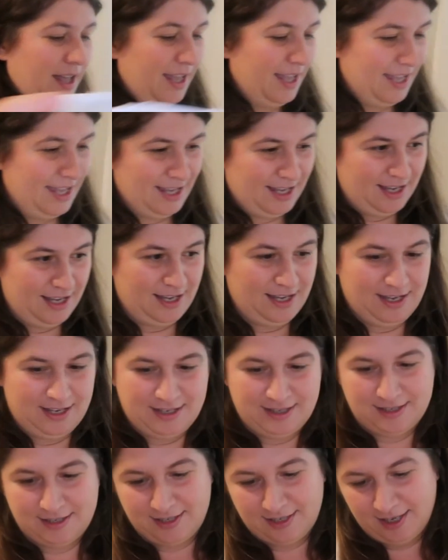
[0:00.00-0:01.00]

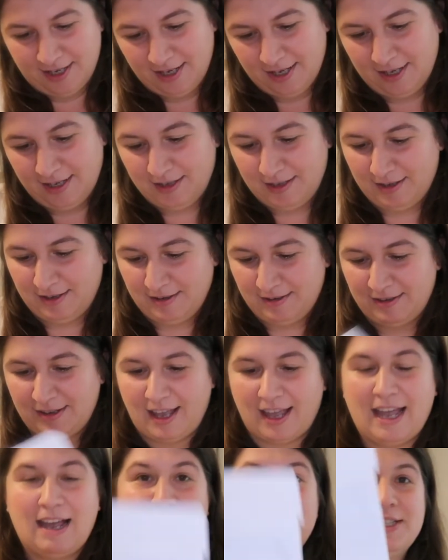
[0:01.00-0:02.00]
And
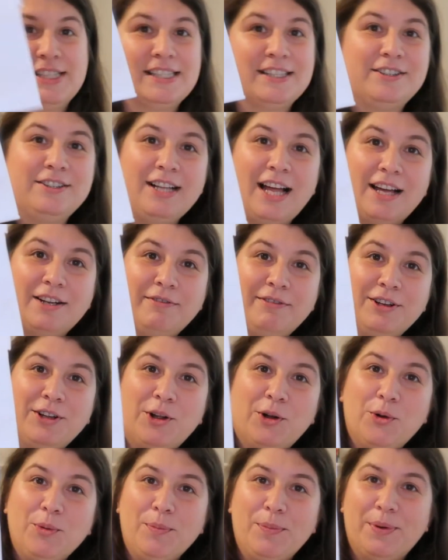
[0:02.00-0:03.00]
I have this little
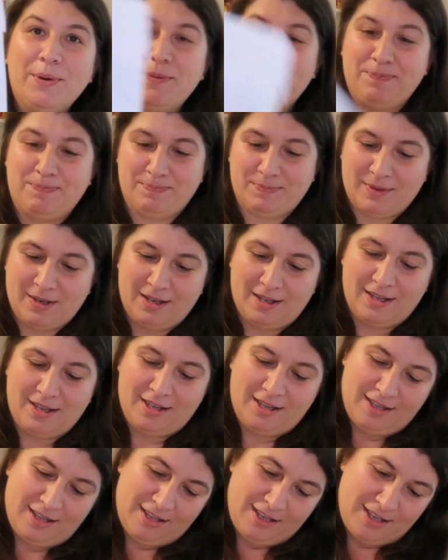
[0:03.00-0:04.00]
envelope,
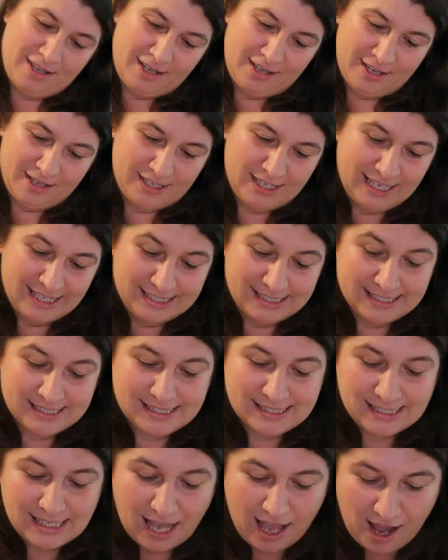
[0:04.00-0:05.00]
and
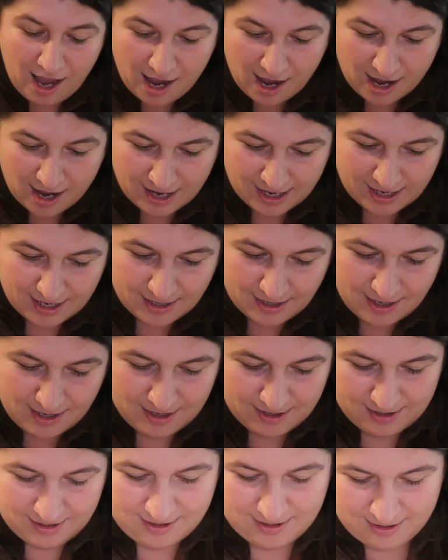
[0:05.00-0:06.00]
inside
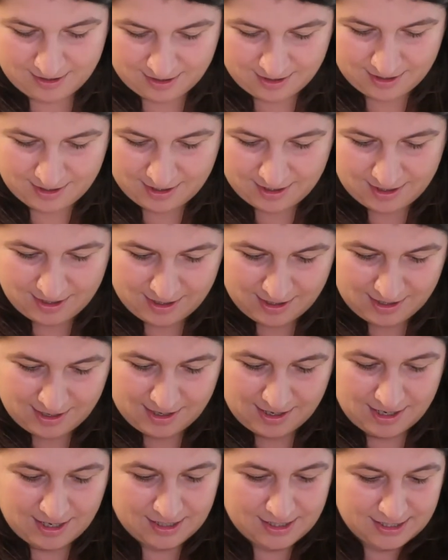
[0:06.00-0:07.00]

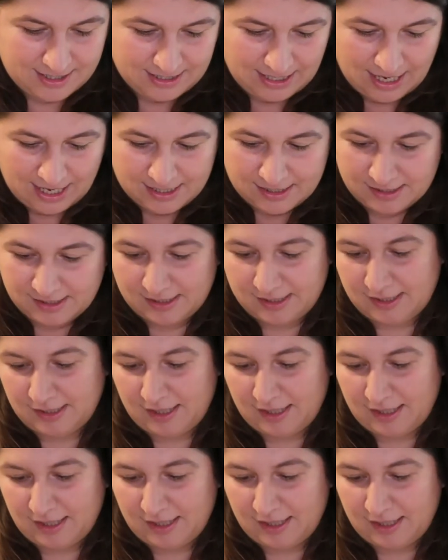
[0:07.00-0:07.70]
it says,